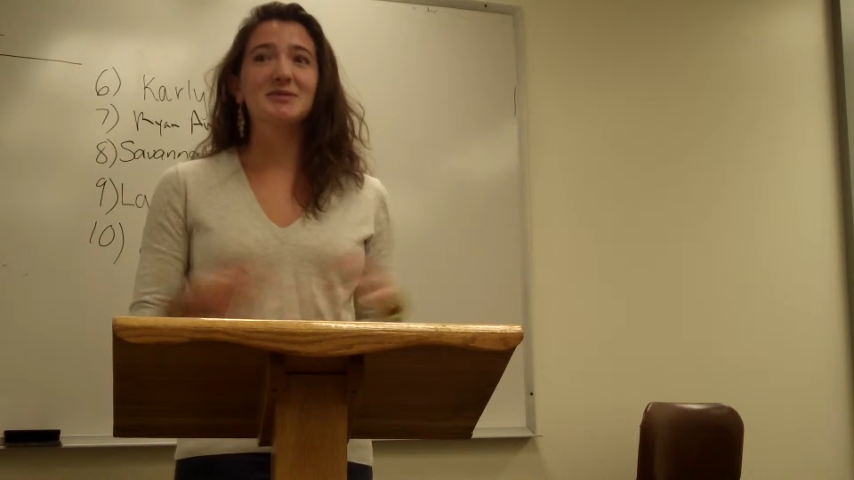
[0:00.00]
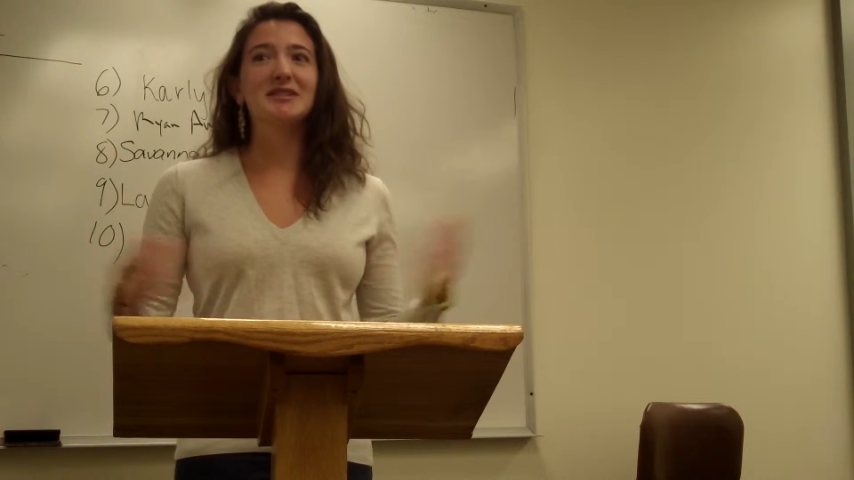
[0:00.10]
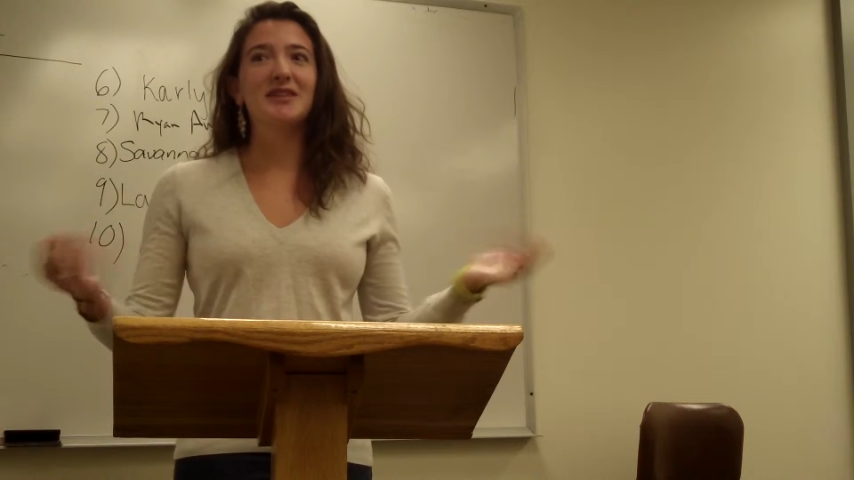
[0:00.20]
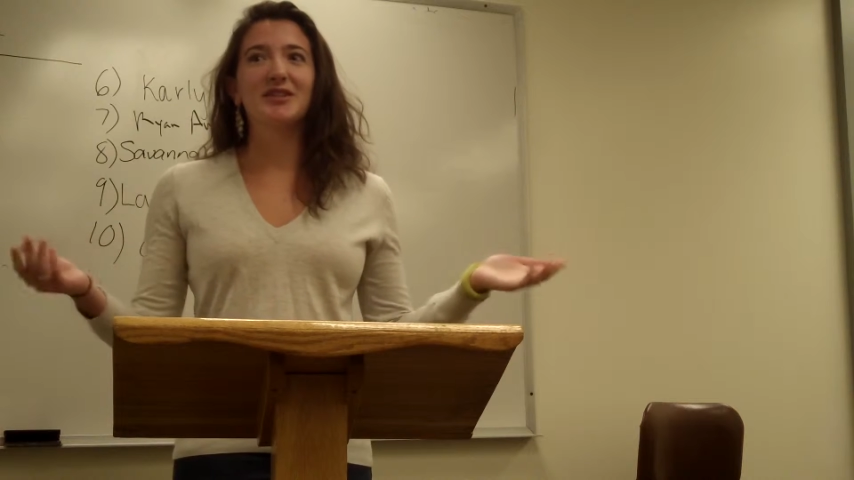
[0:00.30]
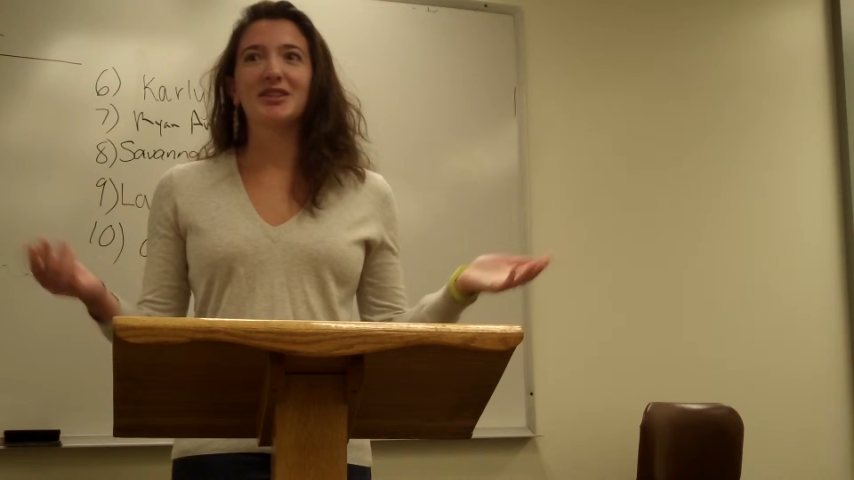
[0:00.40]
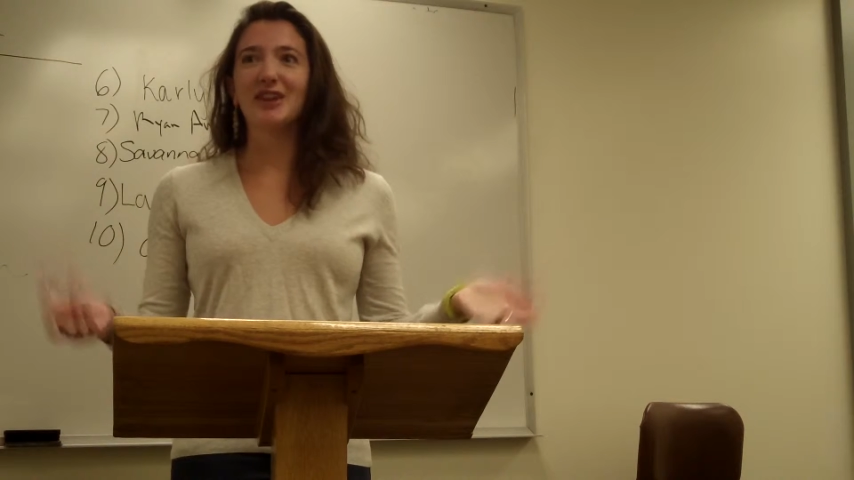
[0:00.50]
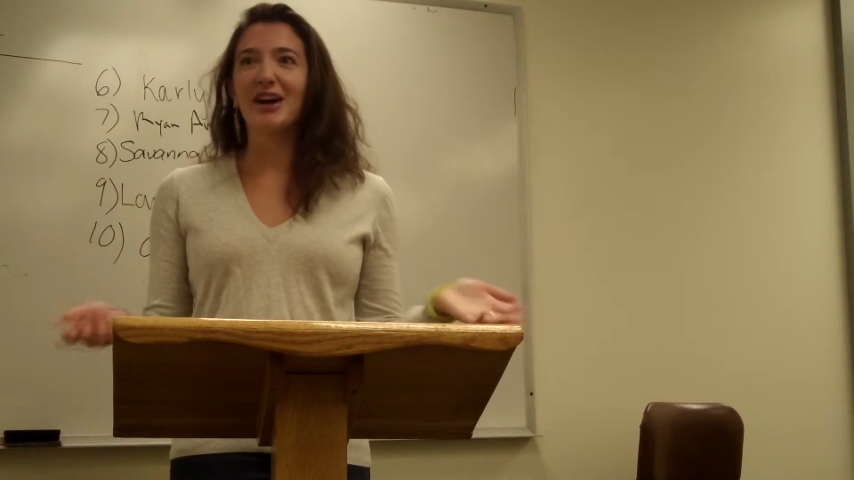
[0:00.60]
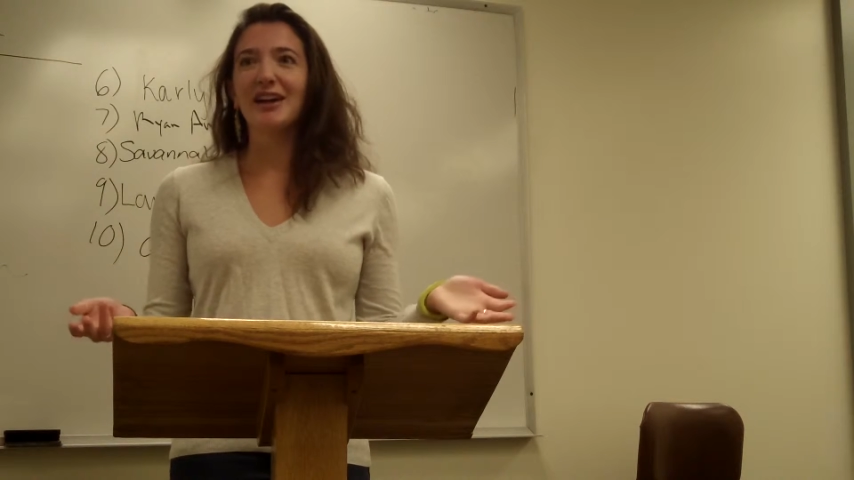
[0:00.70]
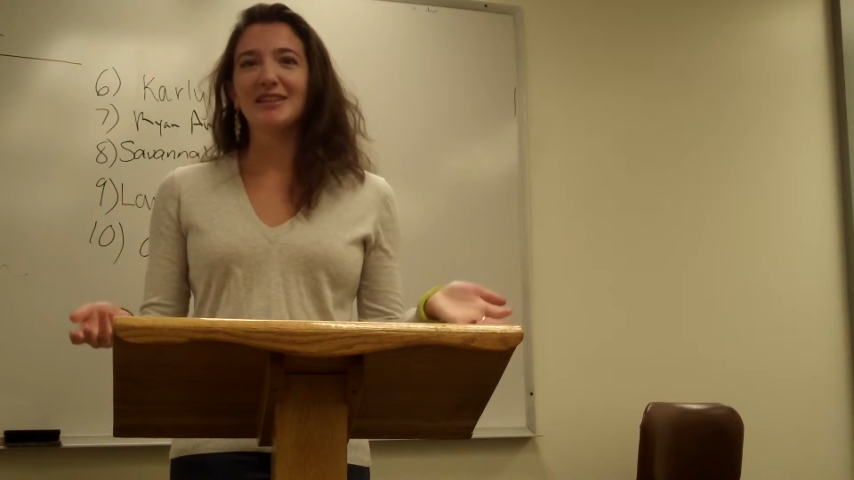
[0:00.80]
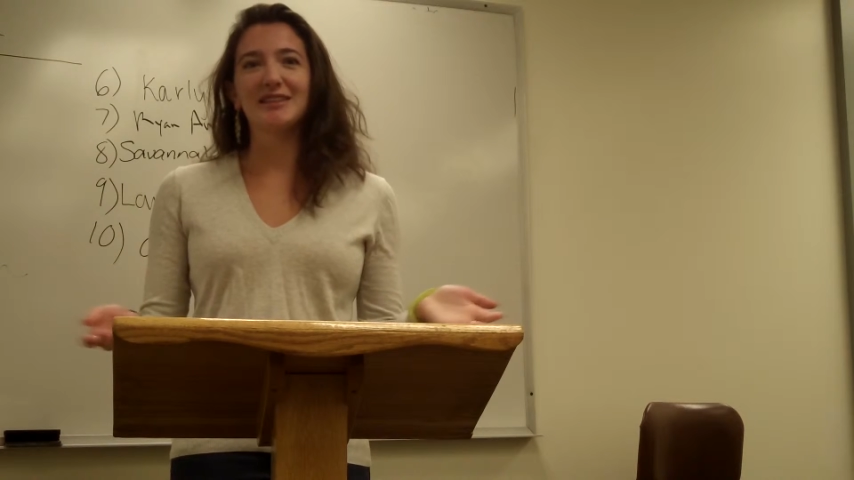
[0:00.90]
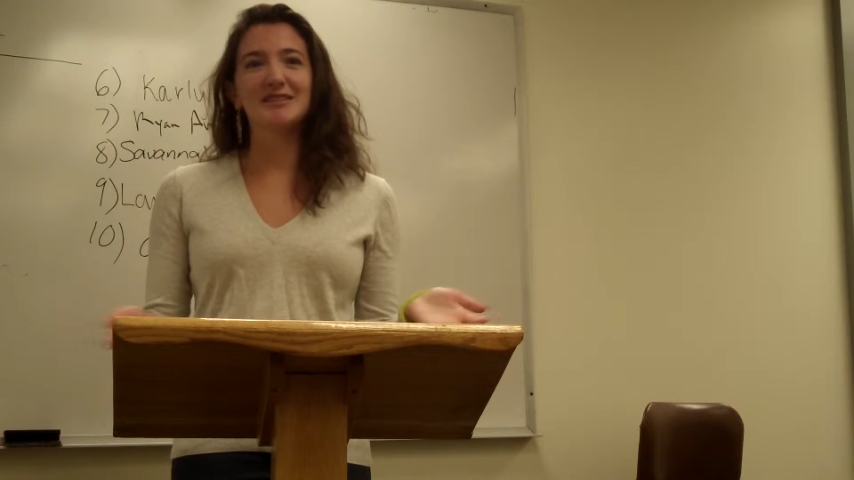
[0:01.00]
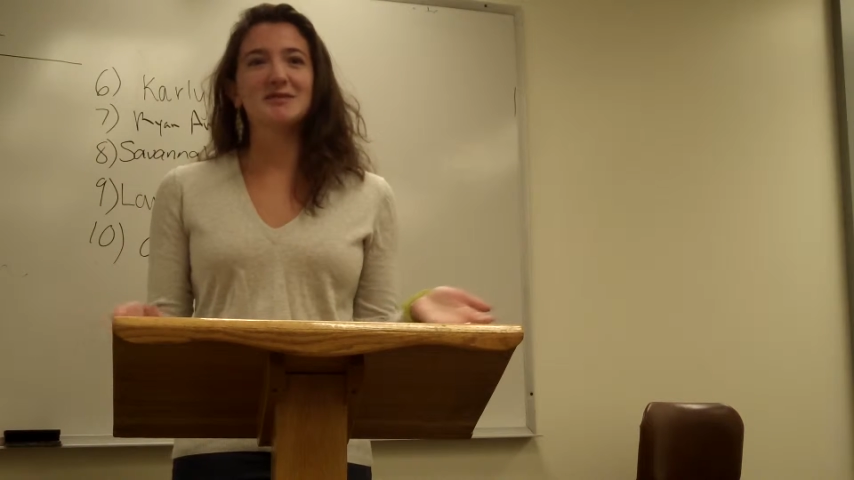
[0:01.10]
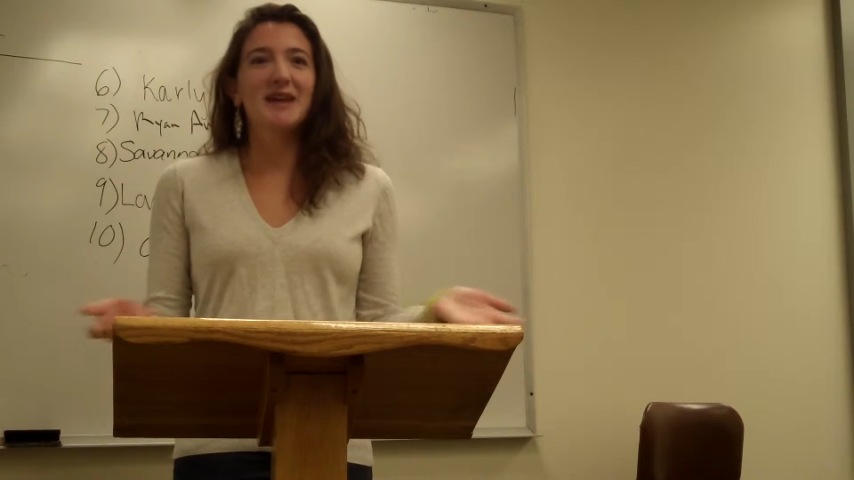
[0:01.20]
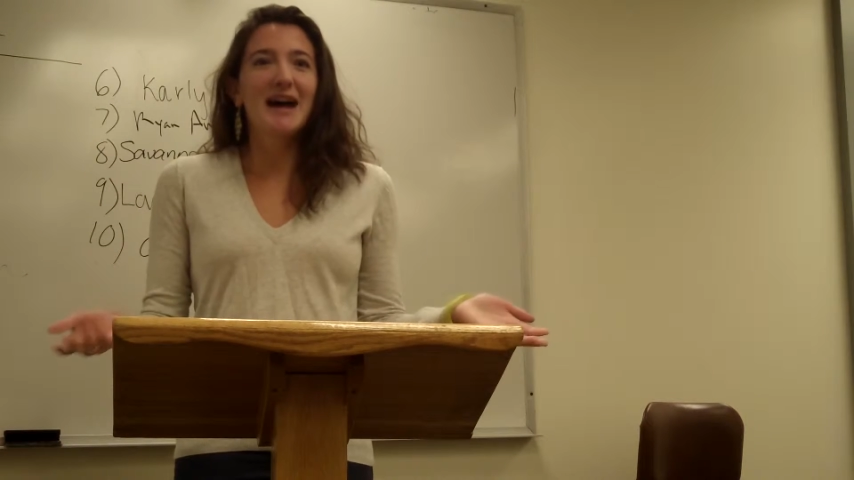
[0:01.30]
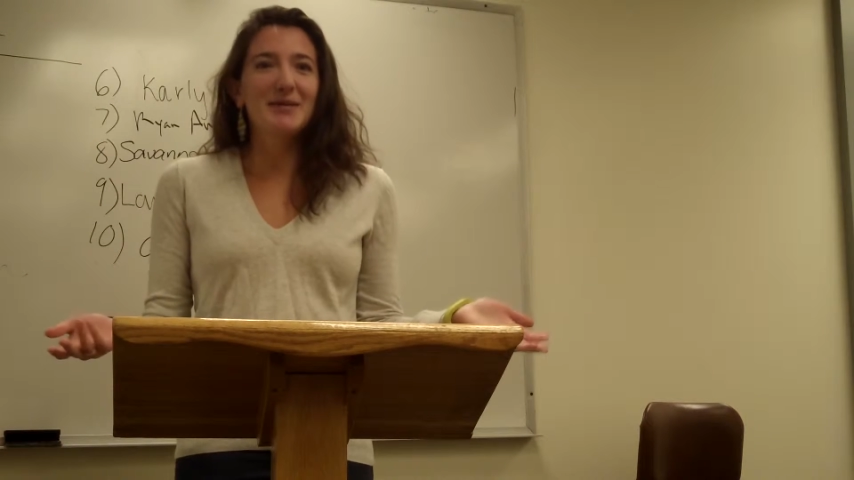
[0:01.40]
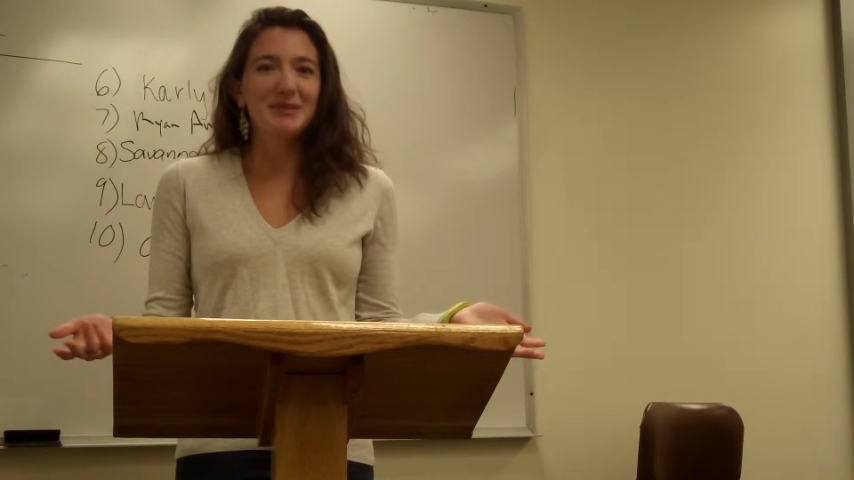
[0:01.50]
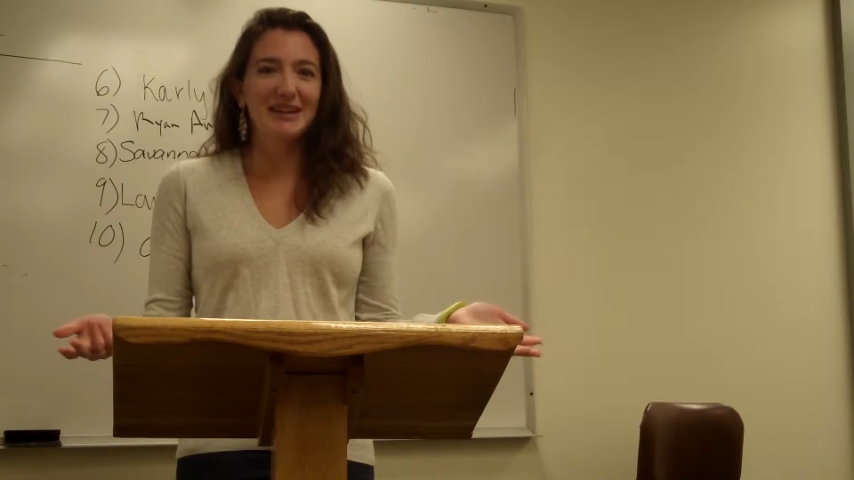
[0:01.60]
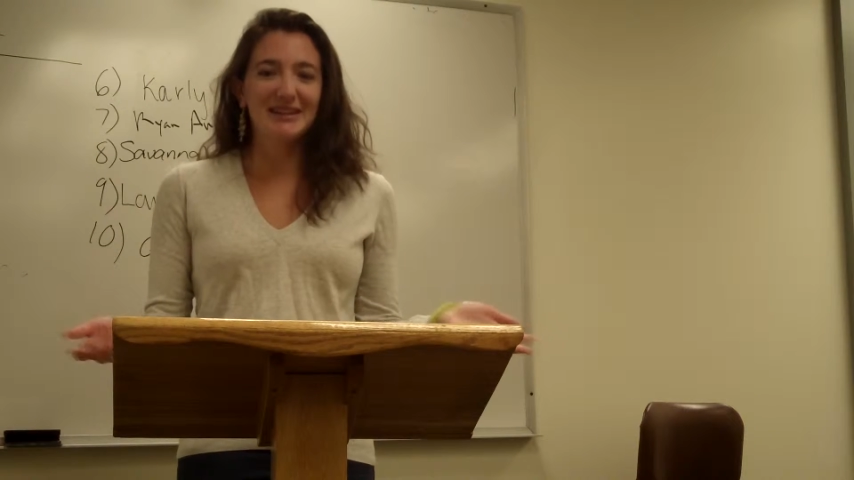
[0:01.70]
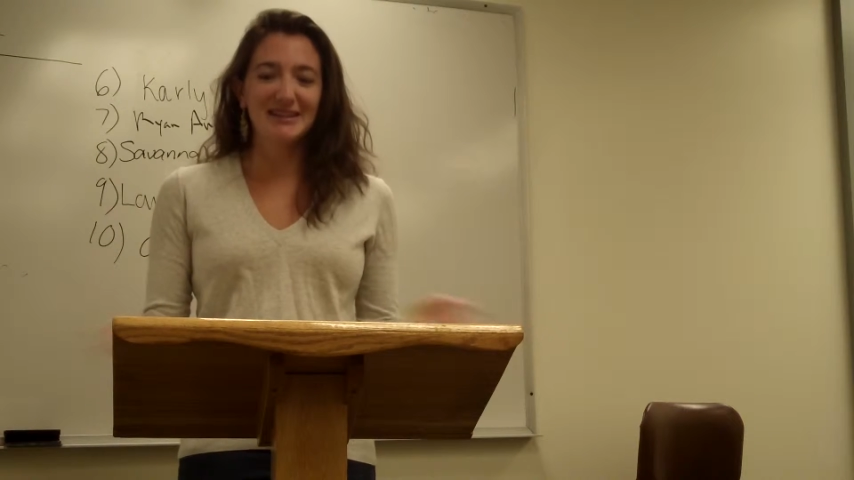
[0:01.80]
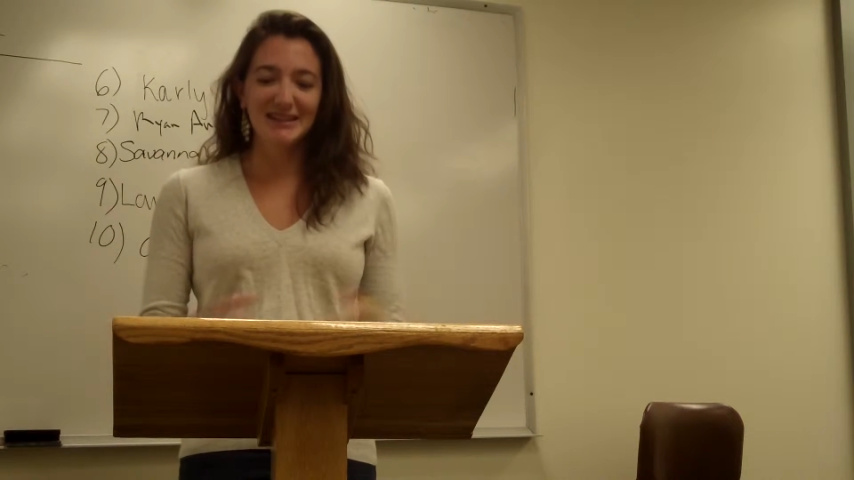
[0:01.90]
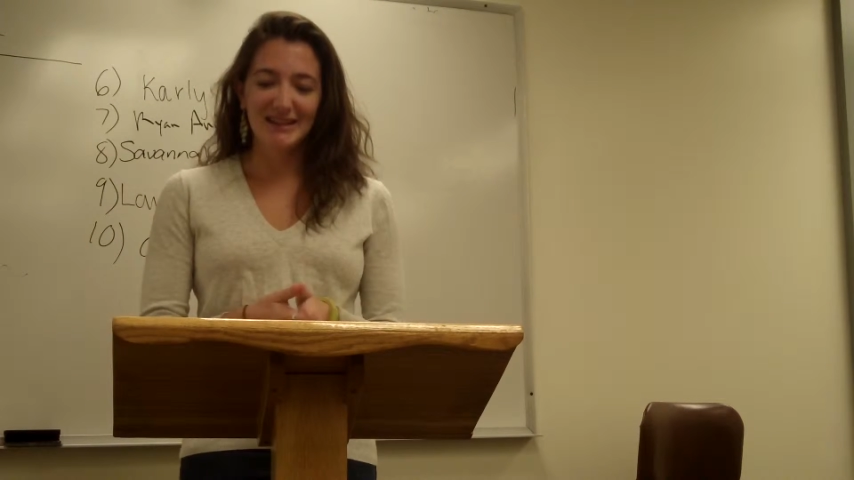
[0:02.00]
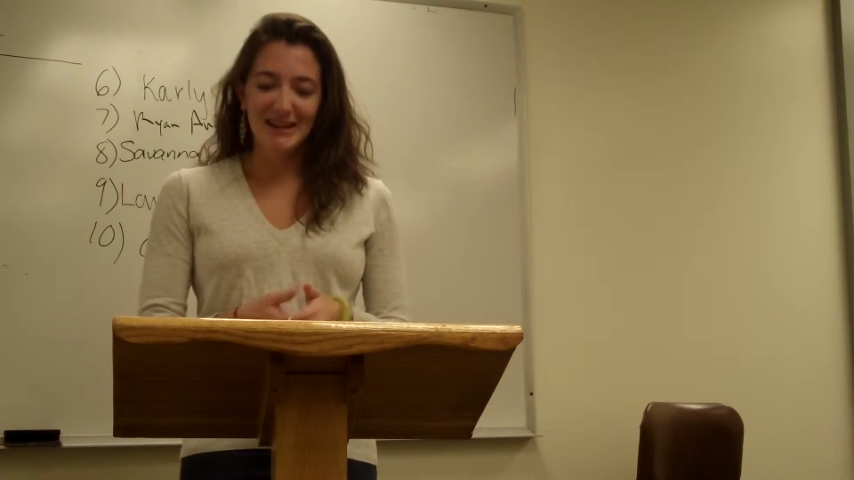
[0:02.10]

We never thought that this would happen.